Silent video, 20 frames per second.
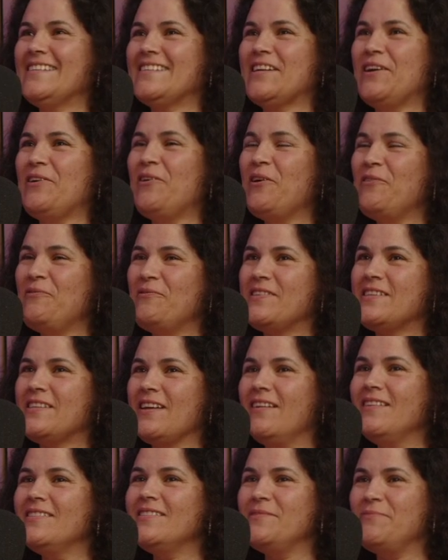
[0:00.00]
so I've
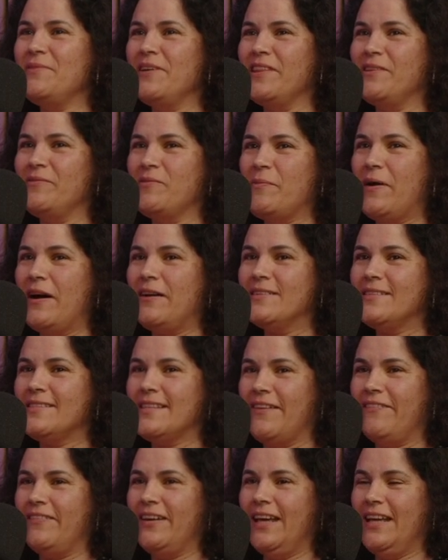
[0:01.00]
started with them about
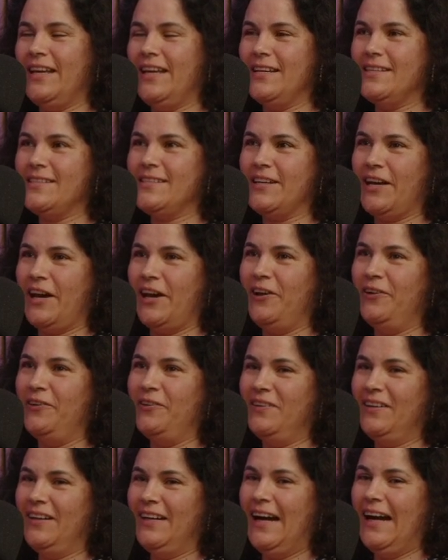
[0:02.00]
7-8 years
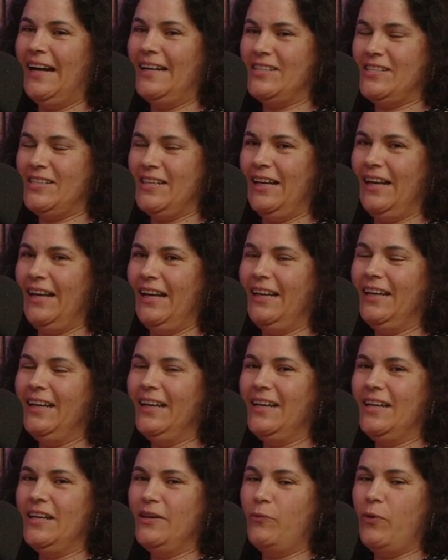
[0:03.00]
ago, actually,
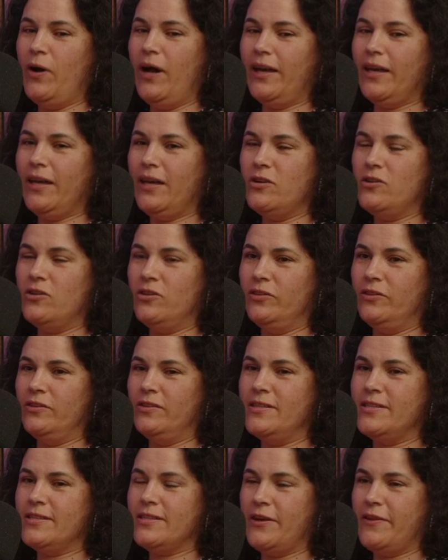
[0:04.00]
working
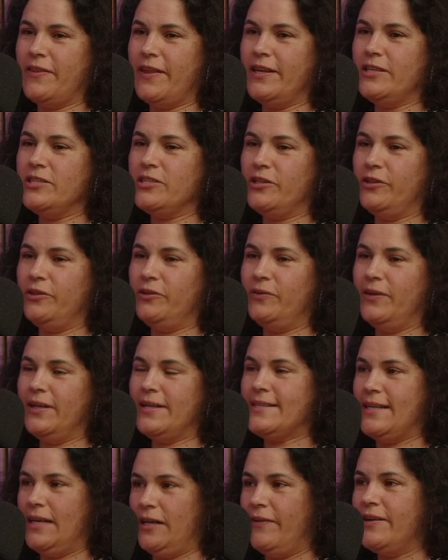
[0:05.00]
on, so they do
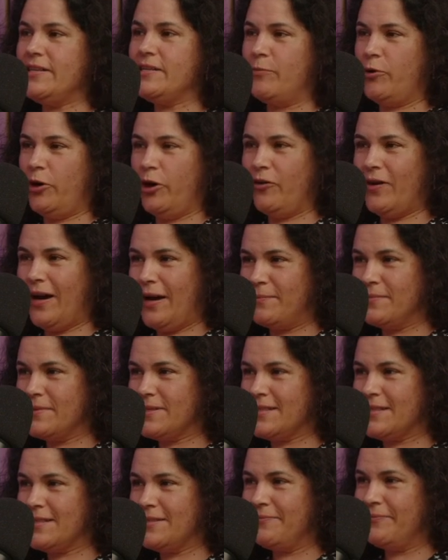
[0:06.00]
accelerator
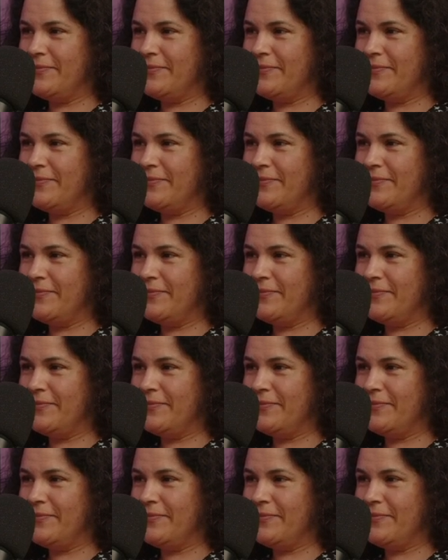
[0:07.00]
programs.